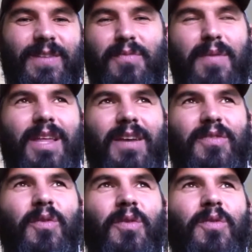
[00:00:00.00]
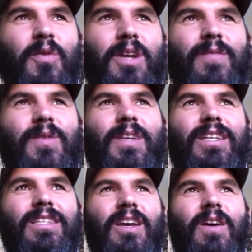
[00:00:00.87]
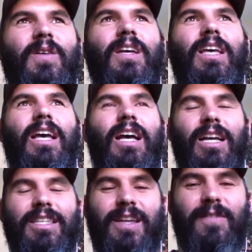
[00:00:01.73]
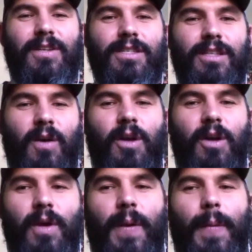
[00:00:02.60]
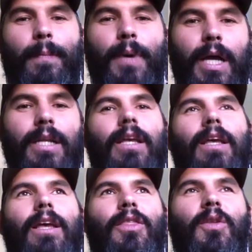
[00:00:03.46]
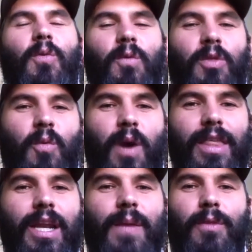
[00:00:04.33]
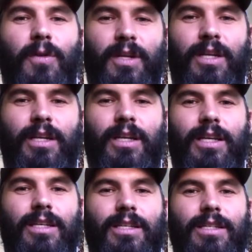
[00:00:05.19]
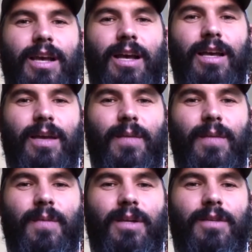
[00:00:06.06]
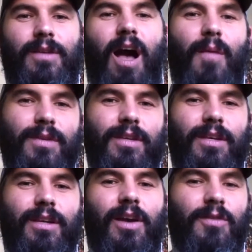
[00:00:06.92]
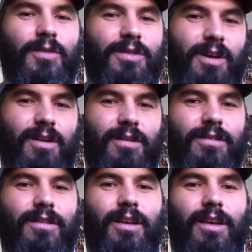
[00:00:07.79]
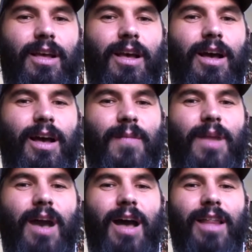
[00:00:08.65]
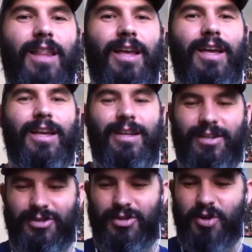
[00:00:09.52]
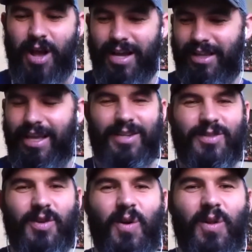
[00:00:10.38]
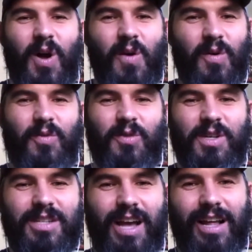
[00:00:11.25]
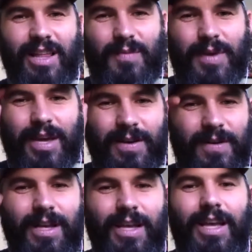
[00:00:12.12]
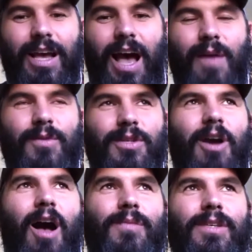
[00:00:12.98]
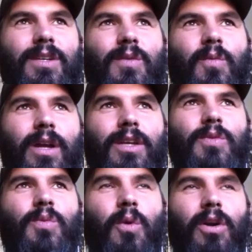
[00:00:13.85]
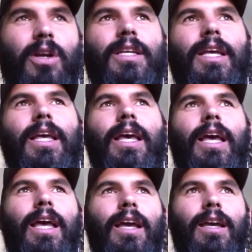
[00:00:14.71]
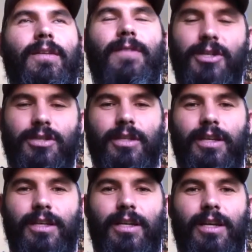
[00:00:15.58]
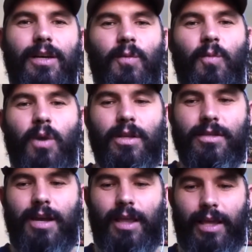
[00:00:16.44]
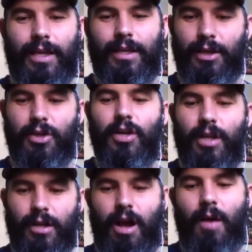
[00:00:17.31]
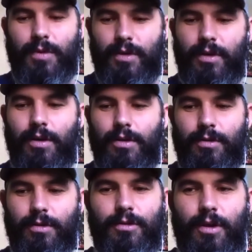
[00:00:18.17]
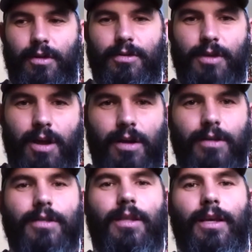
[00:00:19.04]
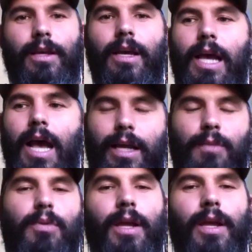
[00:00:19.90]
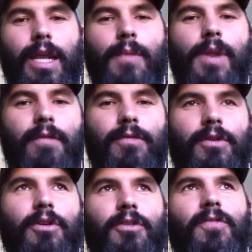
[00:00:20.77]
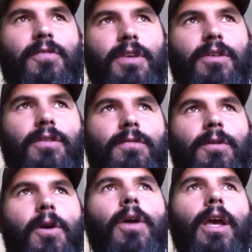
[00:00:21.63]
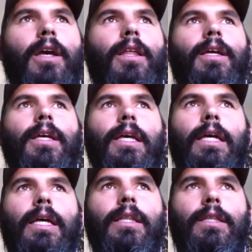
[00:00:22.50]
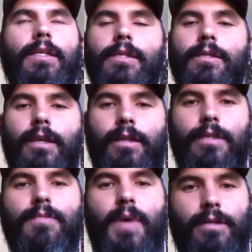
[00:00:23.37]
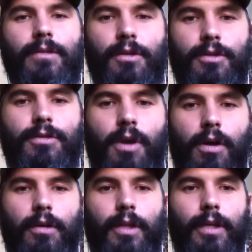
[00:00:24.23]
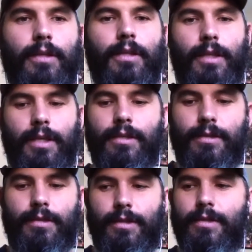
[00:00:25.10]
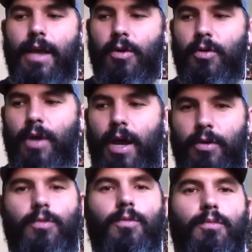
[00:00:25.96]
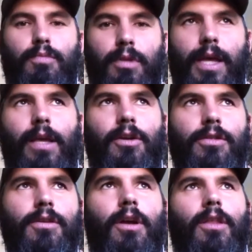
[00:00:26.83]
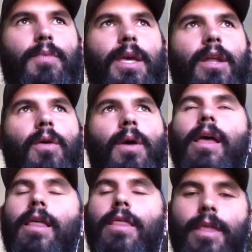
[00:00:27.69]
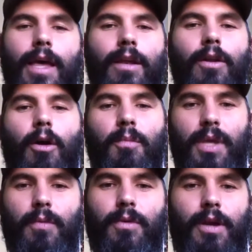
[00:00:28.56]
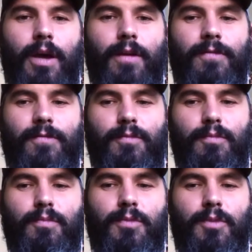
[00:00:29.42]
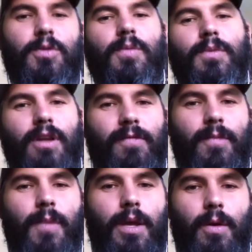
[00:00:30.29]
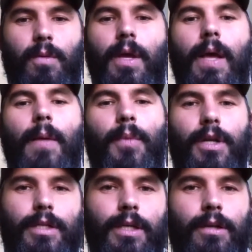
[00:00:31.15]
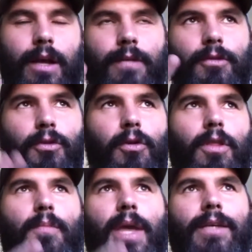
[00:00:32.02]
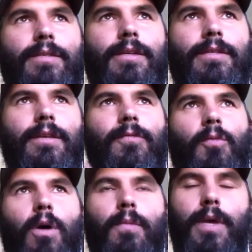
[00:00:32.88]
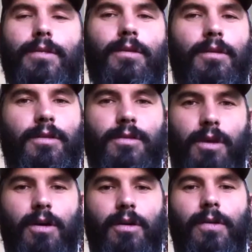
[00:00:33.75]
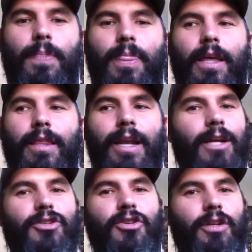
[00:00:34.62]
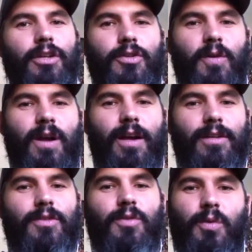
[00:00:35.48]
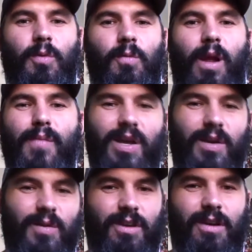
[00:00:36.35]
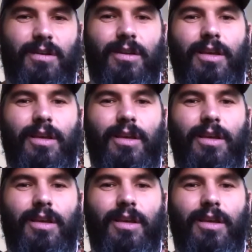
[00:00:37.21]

maybe like four times a week. So it's definitely slow going, but the way that I'm learning is I am copying other songs. I'm not like just trying to like solo or freestyle on the piano. I'm just copying what has worked. And eventually, once I like get good at copying other songs and like I can play, then I'm gonna have a good feel for, okay, like this makes a good song. Like this is how you play a good song on the piano. Then I'll be able to kind of do some stuff on my own. But until I've learned the basics of what makes a good song, then I shouldn't try to write my own song.